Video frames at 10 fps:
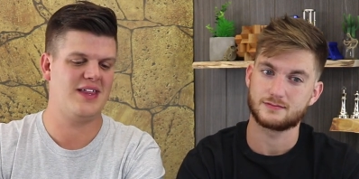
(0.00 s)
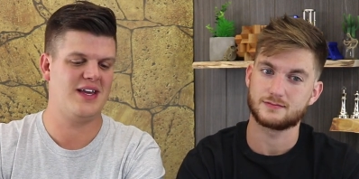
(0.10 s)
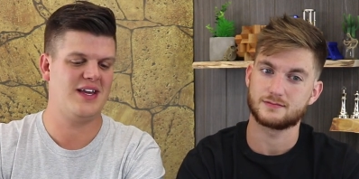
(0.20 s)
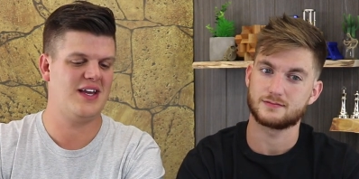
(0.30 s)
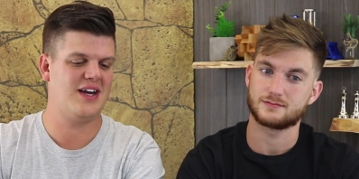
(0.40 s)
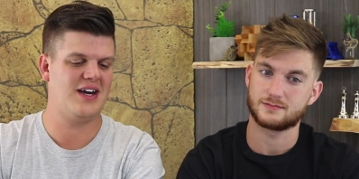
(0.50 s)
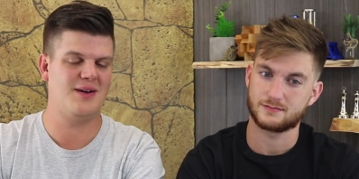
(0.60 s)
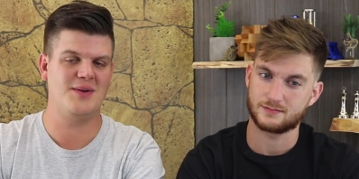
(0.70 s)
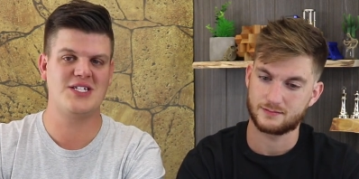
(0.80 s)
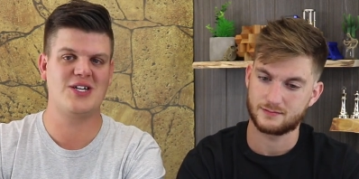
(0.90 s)
Speaker 1: I think.
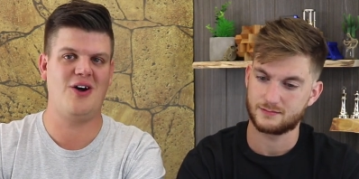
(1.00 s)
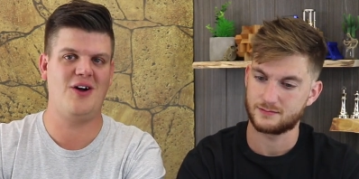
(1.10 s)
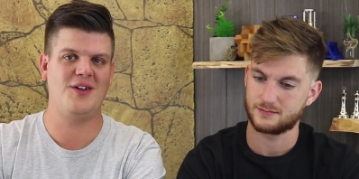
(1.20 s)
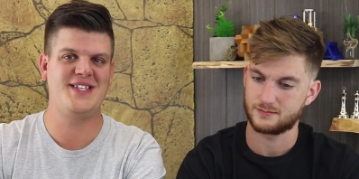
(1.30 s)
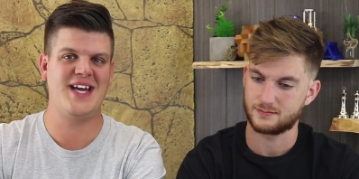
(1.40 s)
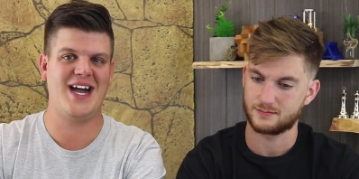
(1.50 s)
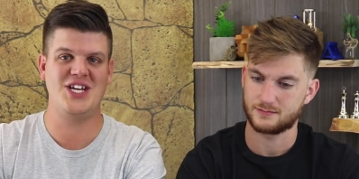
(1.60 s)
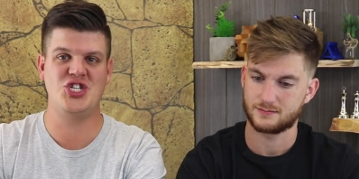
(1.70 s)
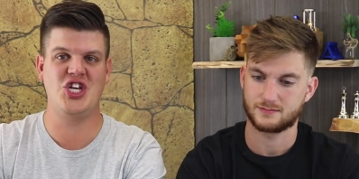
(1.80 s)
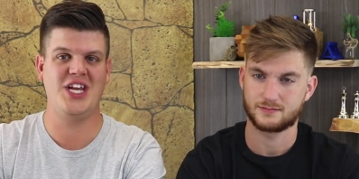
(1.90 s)
Um, it's called
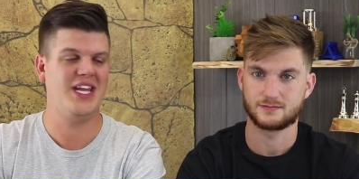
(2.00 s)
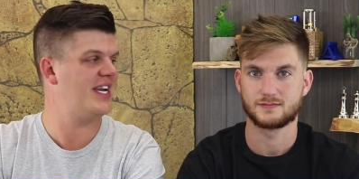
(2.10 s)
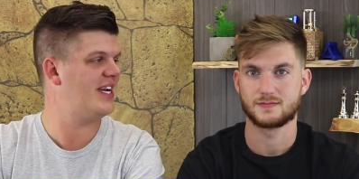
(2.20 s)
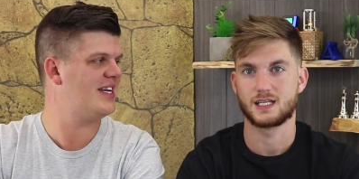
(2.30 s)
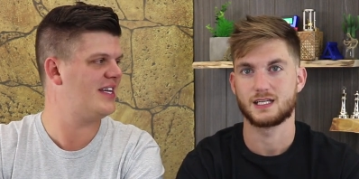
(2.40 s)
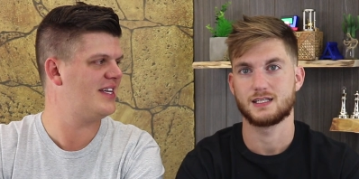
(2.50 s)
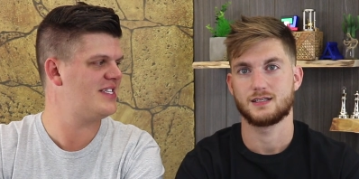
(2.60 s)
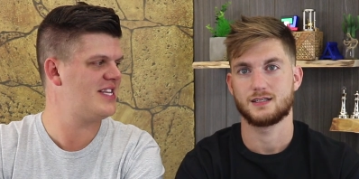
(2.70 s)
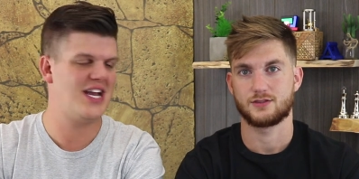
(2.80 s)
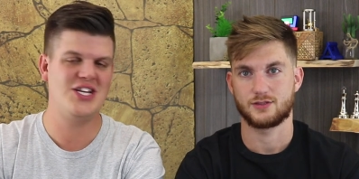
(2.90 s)
Taiji.
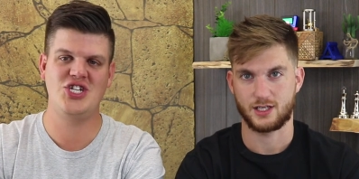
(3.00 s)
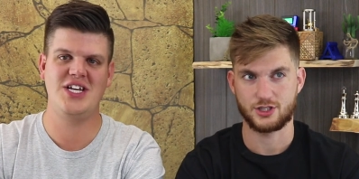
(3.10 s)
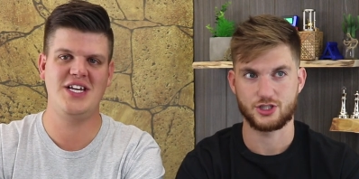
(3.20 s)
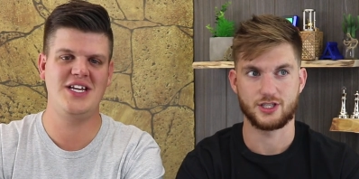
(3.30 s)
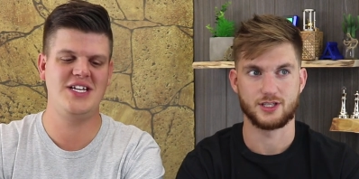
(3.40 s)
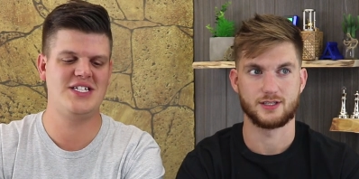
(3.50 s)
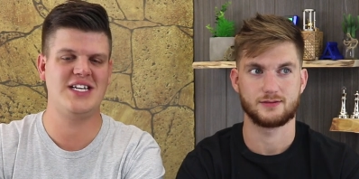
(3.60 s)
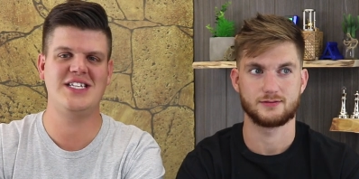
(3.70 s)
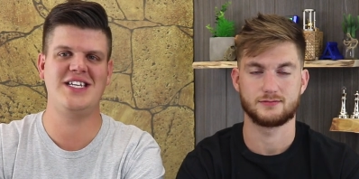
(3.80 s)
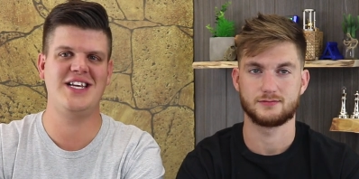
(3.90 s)
Taiji
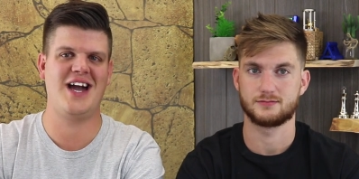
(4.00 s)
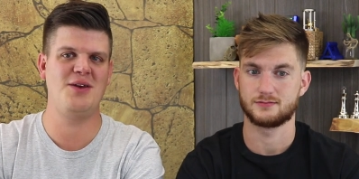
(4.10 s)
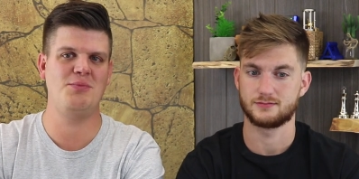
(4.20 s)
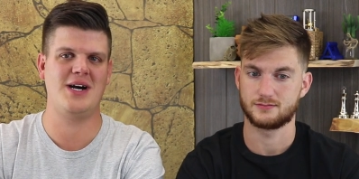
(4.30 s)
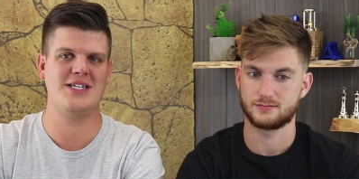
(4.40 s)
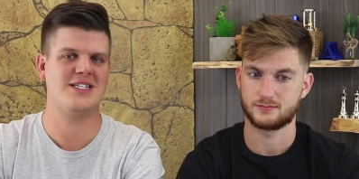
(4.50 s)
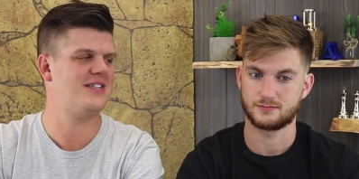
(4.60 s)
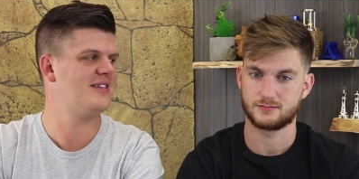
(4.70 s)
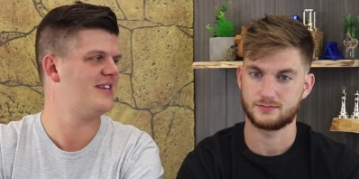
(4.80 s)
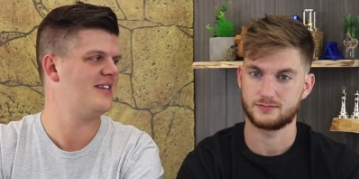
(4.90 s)
69
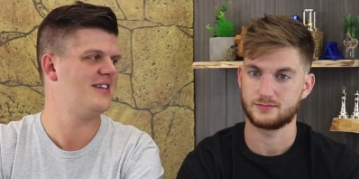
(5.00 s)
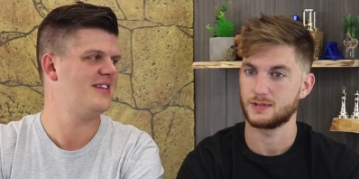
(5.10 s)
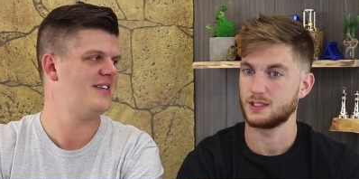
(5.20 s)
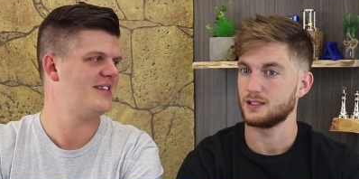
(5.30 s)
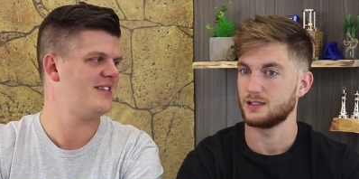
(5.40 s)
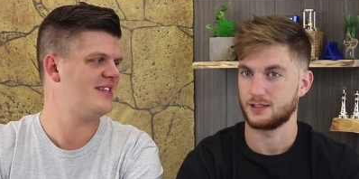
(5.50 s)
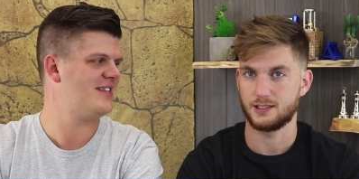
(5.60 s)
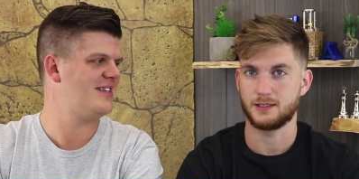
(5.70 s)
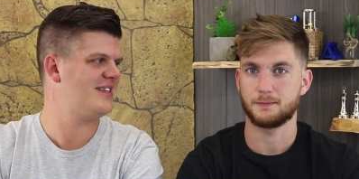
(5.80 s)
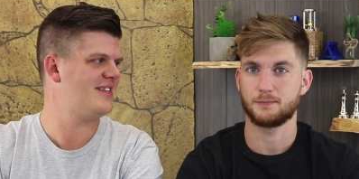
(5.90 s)
puzzle.
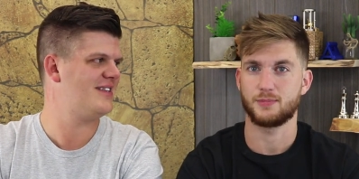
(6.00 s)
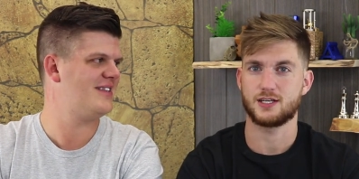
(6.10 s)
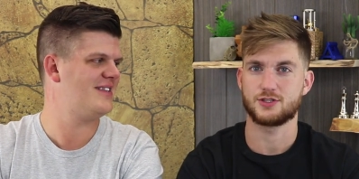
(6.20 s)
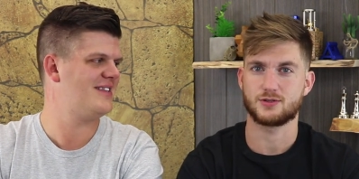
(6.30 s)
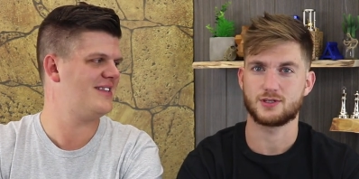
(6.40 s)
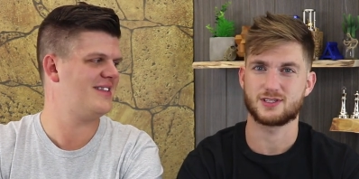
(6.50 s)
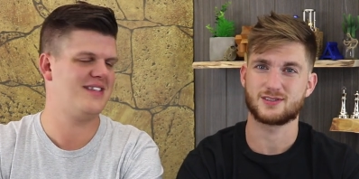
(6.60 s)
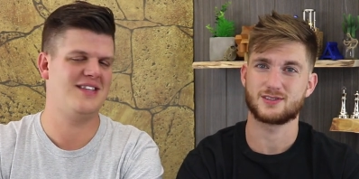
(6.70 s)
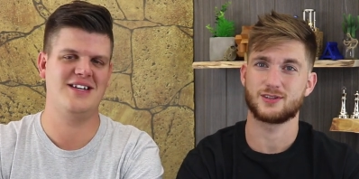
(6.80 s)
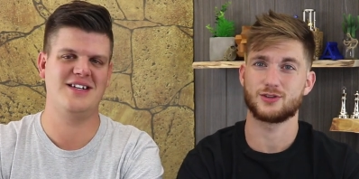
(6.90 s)
Speaker 2: Yeah, bad
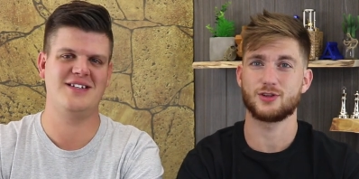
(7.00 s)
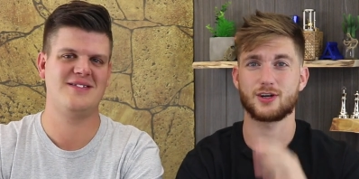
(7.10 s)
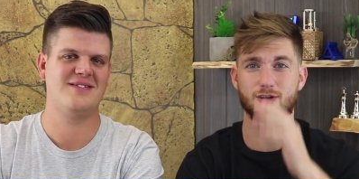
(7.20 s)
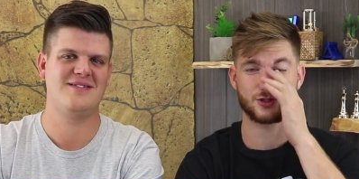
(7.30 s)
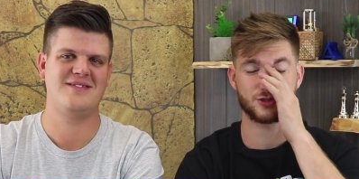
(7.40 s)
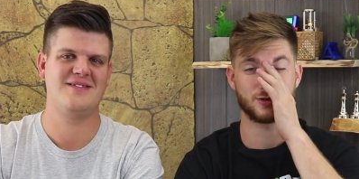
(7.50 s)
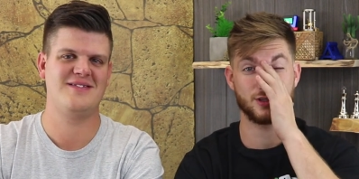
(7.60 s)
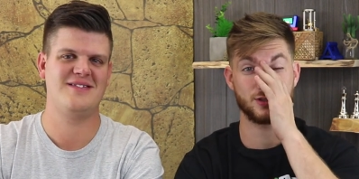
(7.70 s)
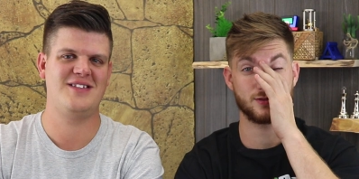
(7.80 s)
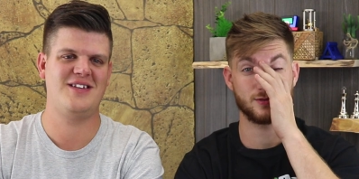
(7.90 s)
choice. Yeah. Not our
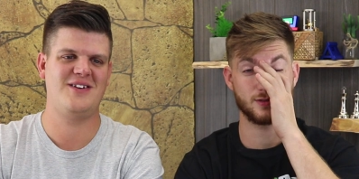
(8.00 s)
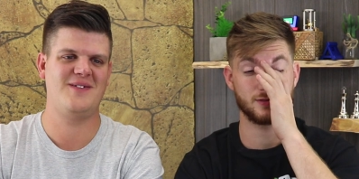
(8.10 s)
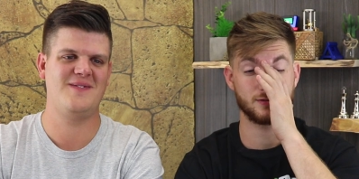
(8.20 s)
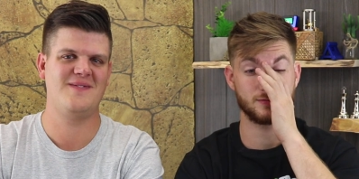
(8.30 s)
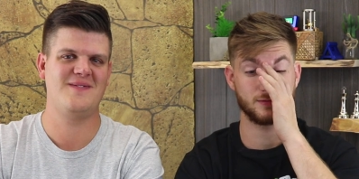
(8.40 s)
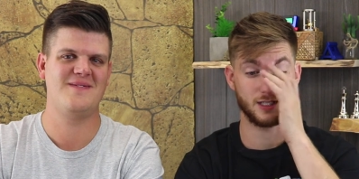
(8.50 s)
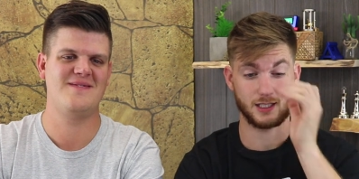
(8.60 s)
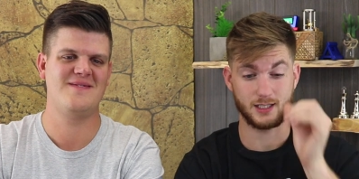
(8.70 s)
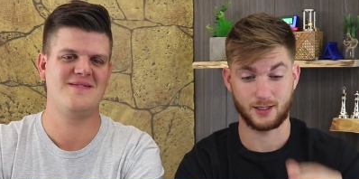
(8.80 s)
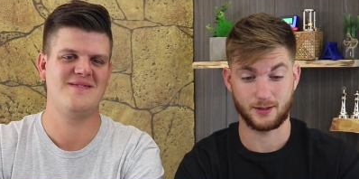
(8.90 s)
choice. No.
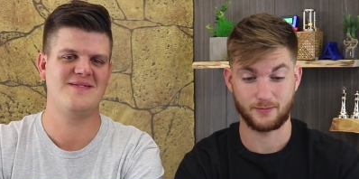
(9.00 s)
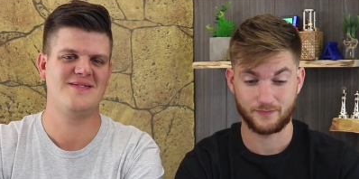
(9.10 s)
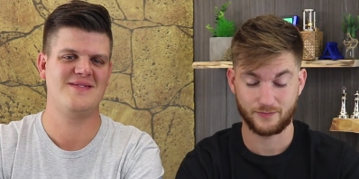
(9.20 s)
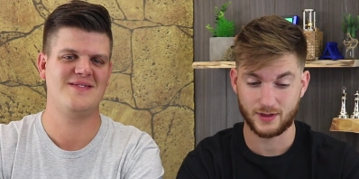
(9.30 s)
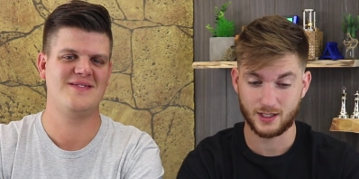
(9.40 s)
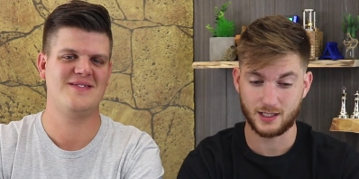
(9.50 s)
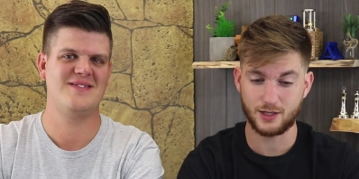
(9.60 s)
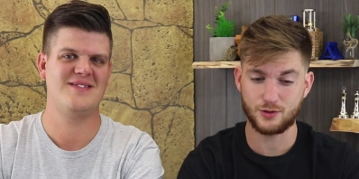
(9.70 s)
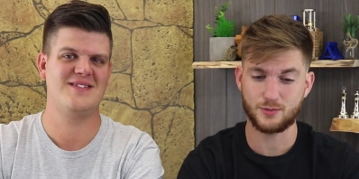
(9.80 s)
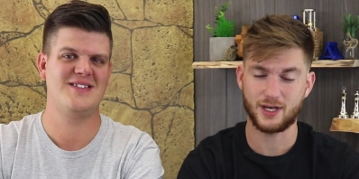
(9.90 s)
Um, the
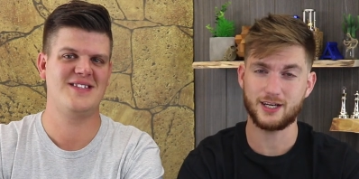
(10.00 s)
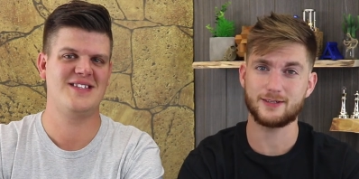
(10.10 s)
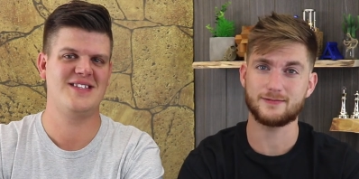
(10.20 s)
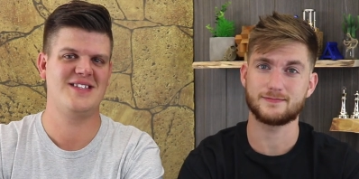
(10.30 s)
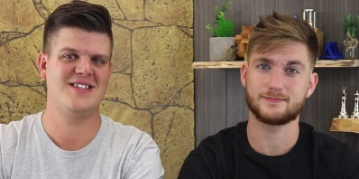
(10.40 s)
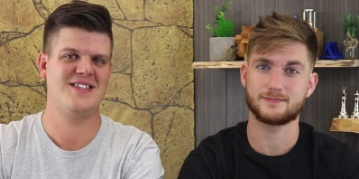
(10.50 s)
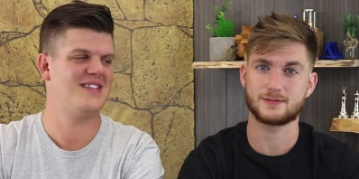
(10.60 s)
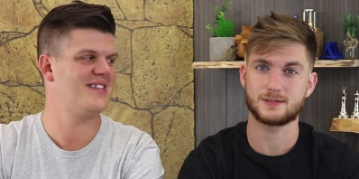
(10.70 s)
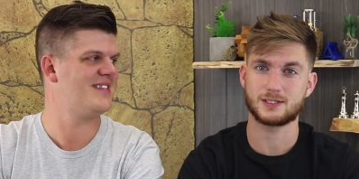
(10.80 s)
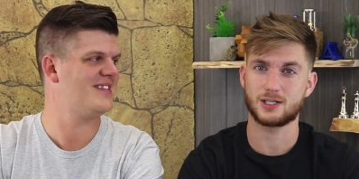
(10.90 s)
guy who made it,
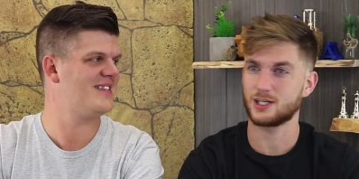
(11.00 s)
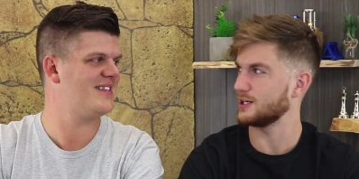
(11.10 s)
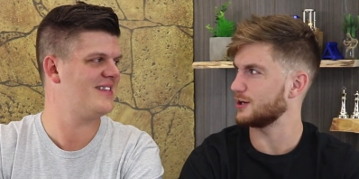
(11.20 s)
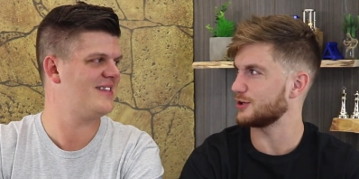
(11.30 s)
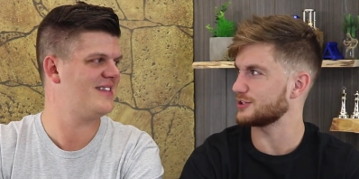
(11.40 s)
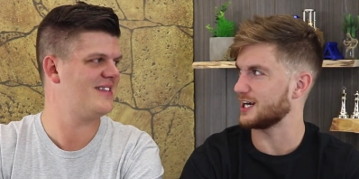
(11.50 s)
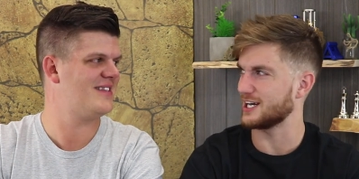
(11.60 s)
called